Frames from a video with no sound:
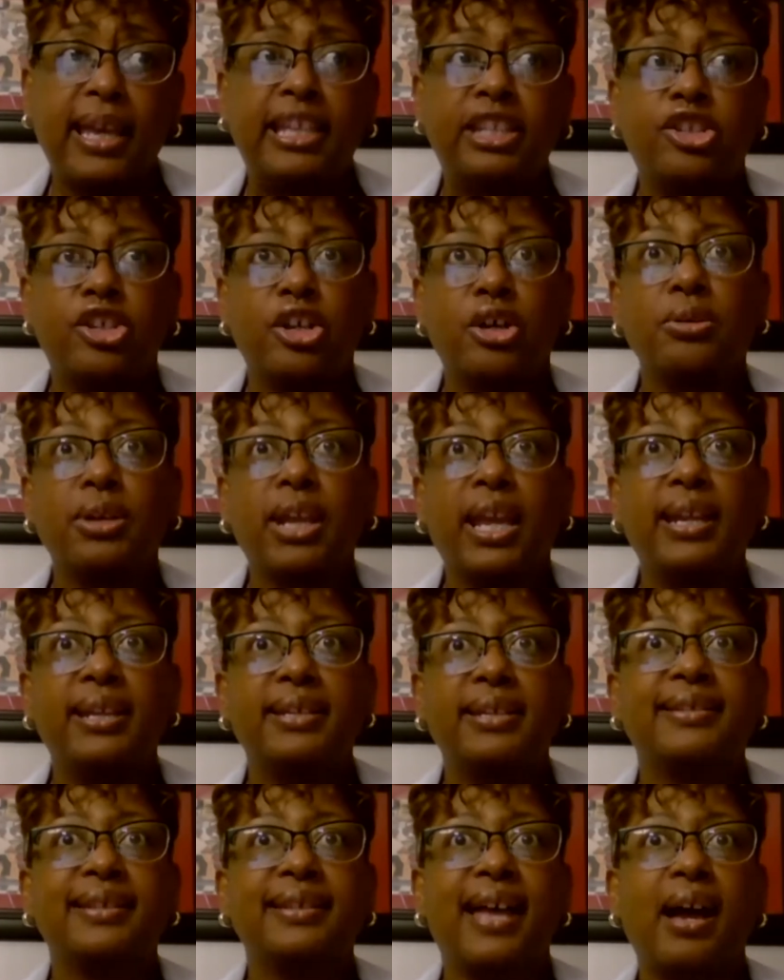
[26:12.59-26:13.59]
And
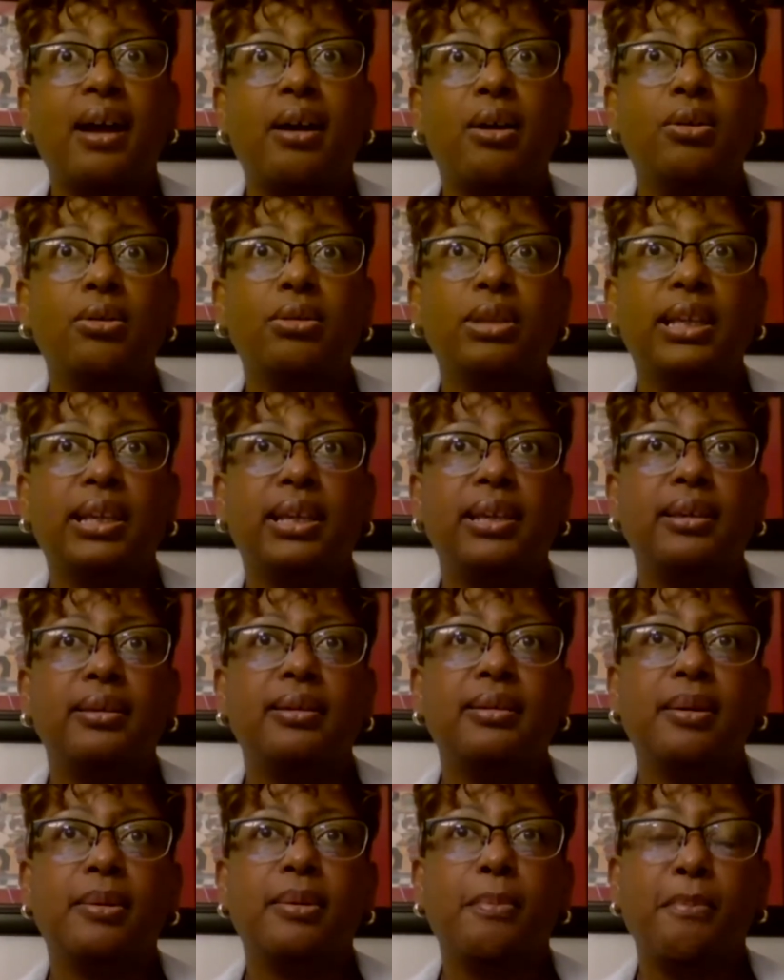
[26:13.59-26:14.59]
donate is not
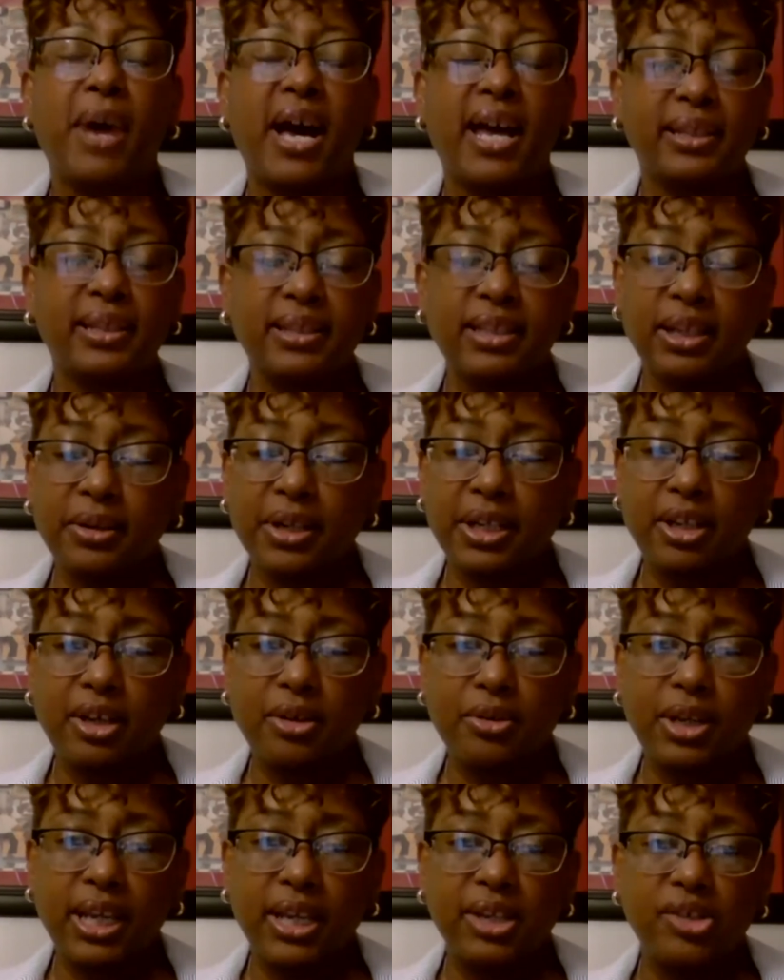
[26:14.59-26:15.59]
only monetary
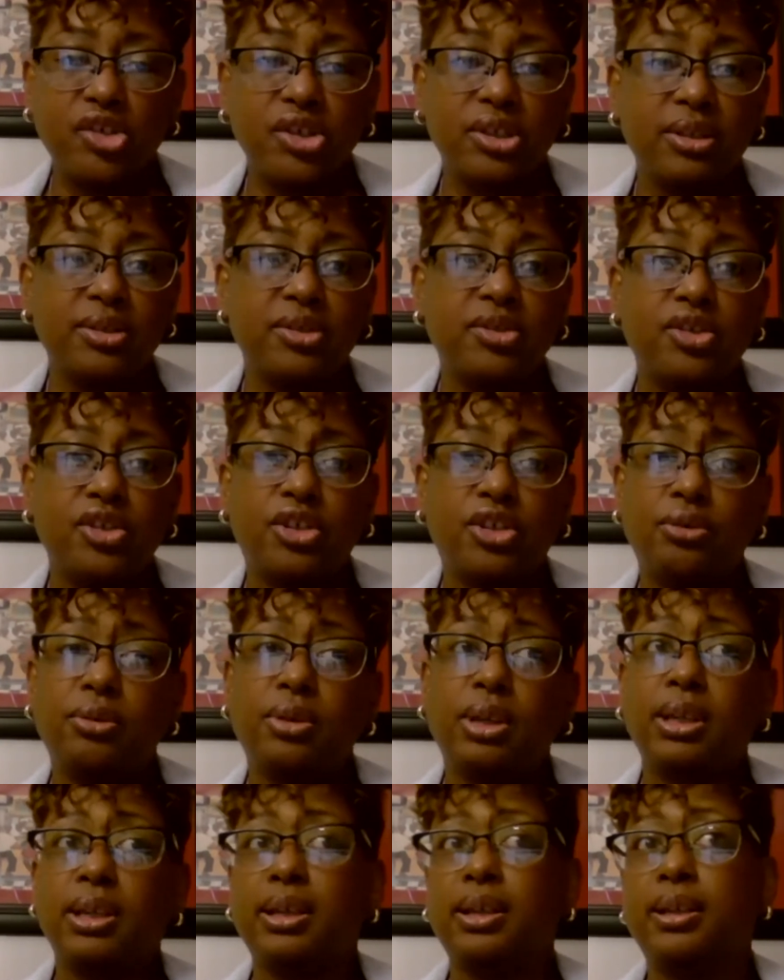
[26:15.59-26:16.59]
donations,
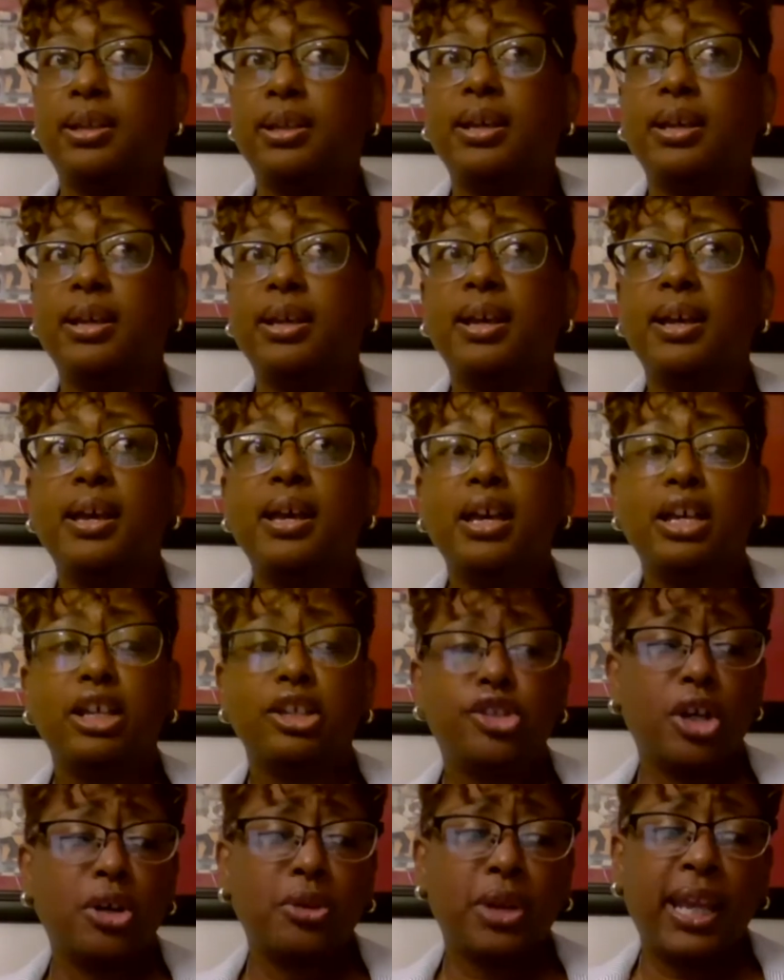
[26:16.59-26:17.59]
you could
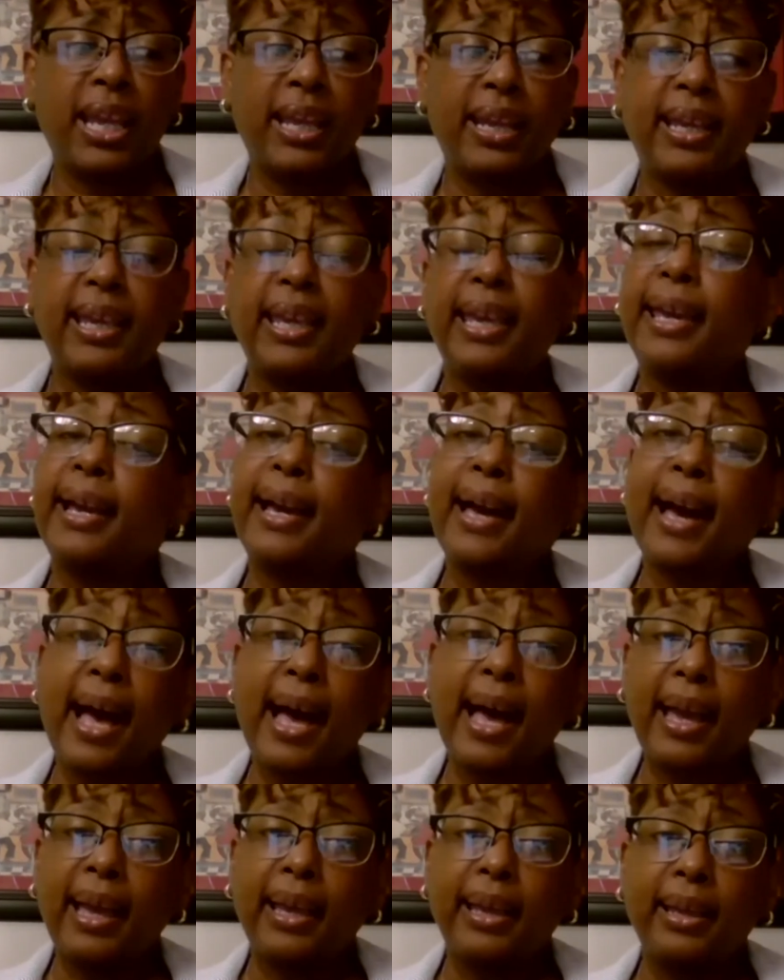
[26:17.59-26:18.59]
donate an in
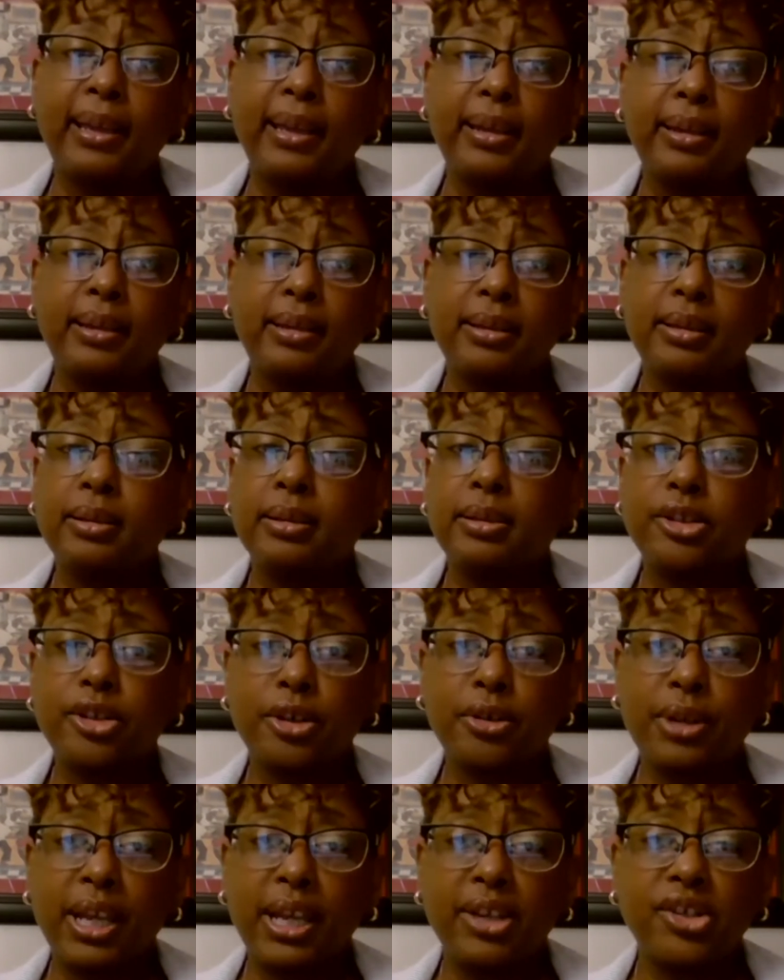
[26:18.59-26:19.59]
kind
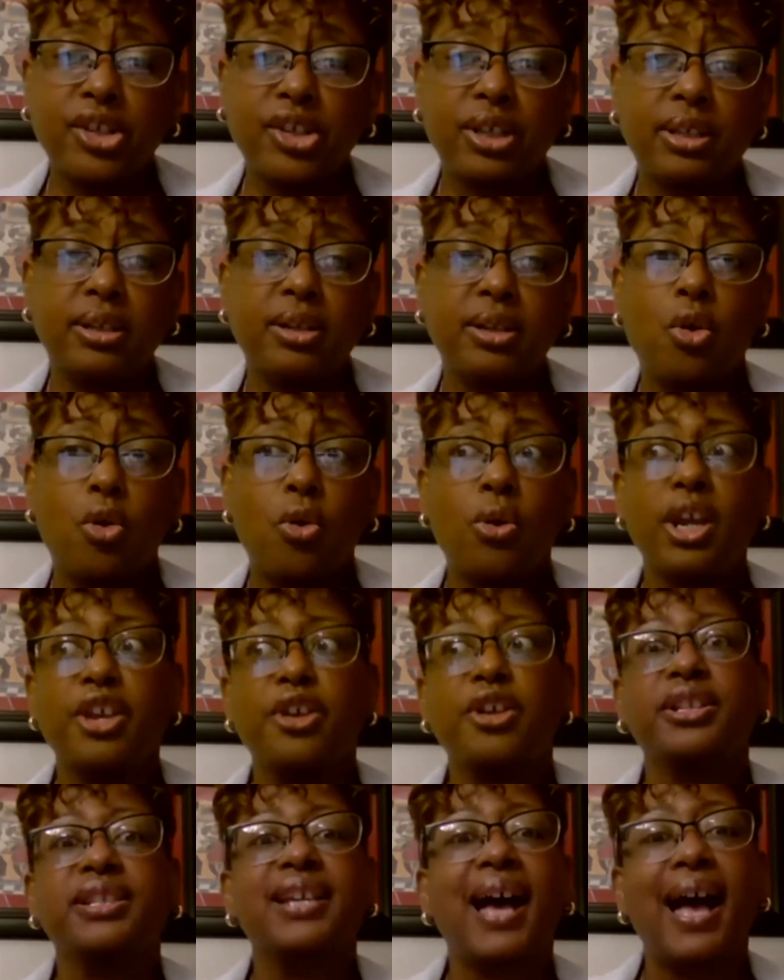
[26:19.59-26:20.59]
donation or
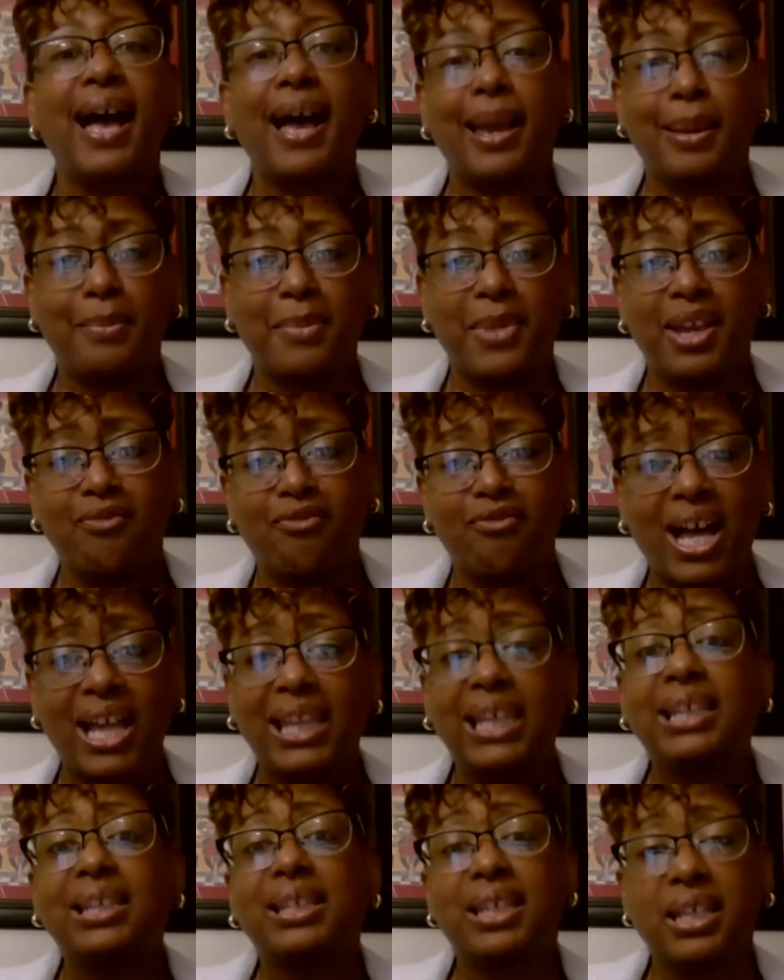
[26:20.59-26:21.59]
your time and
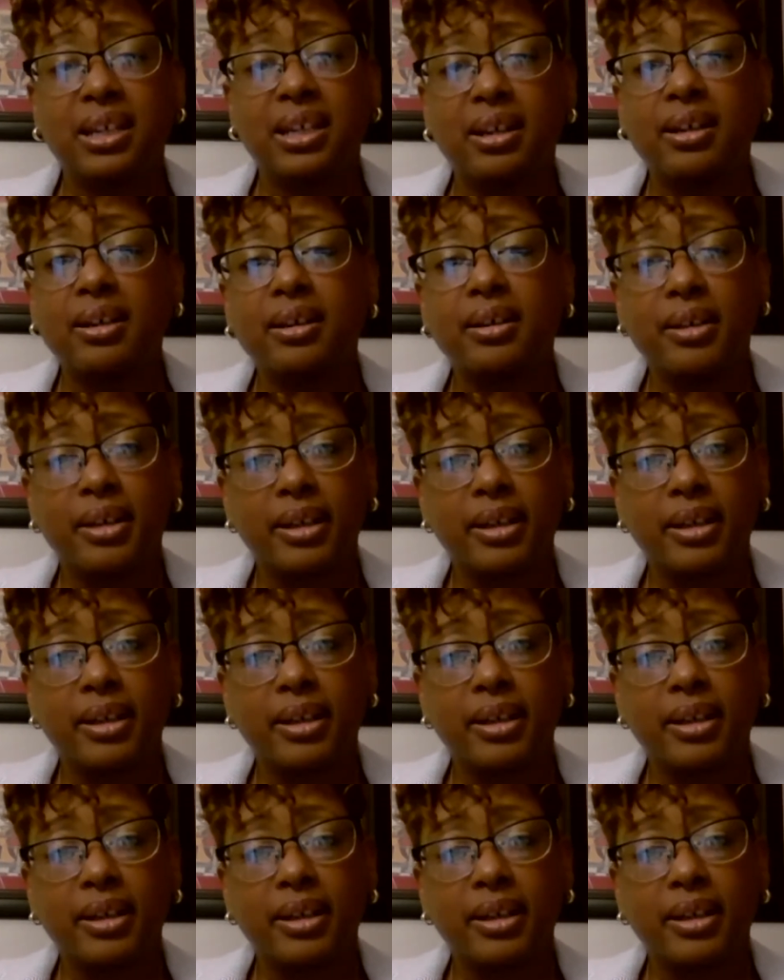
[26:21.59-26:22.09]
volunteer.